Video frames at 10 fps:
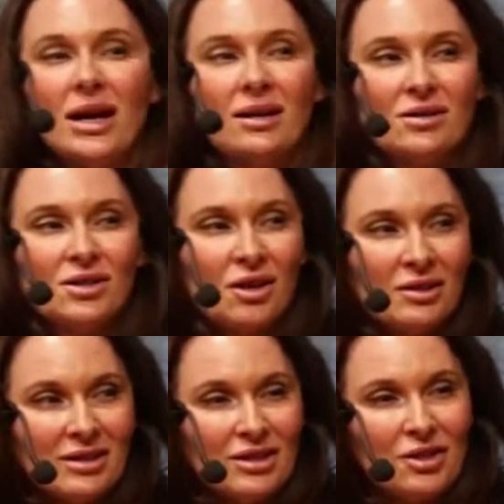it'll
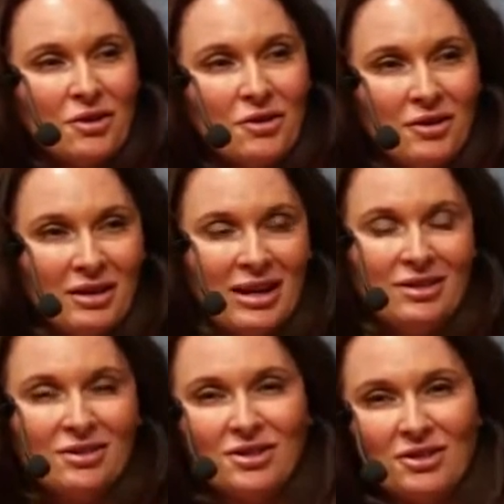start to turn,
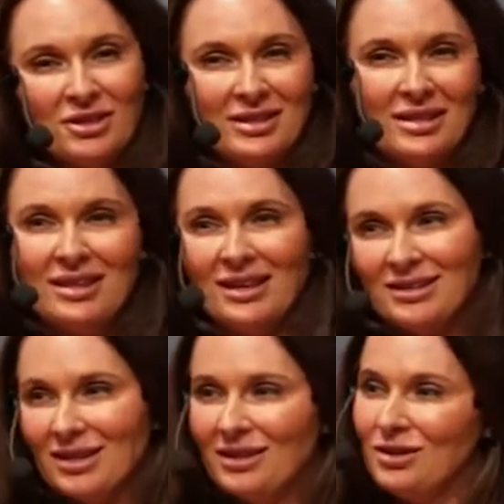and you'll start to see
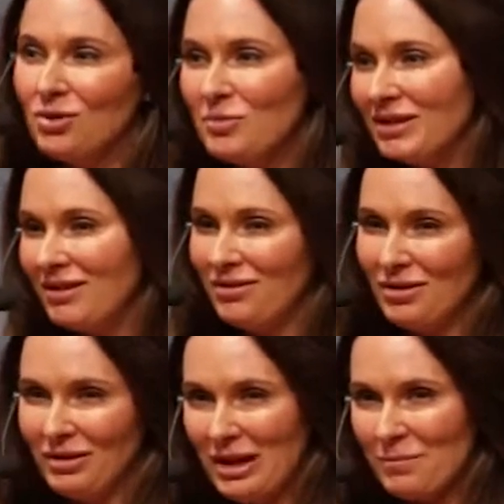things a little bit
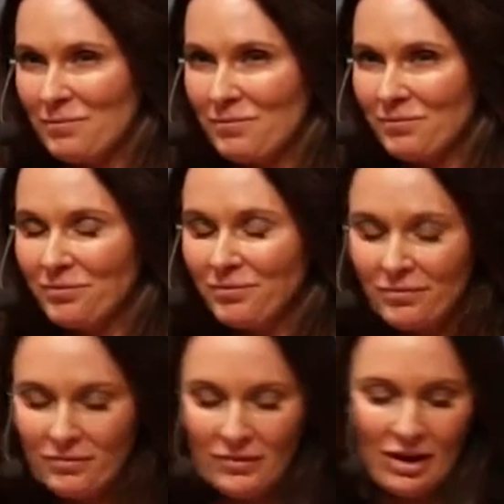differently.
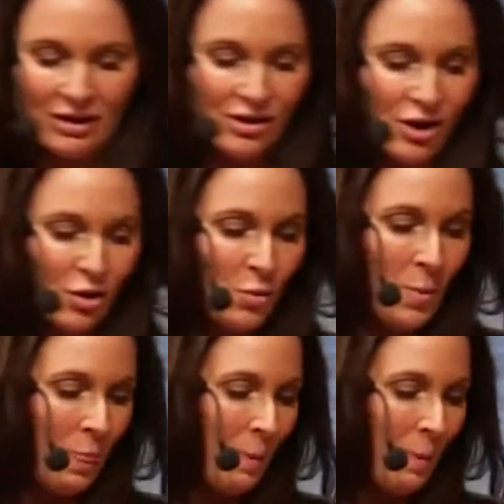So,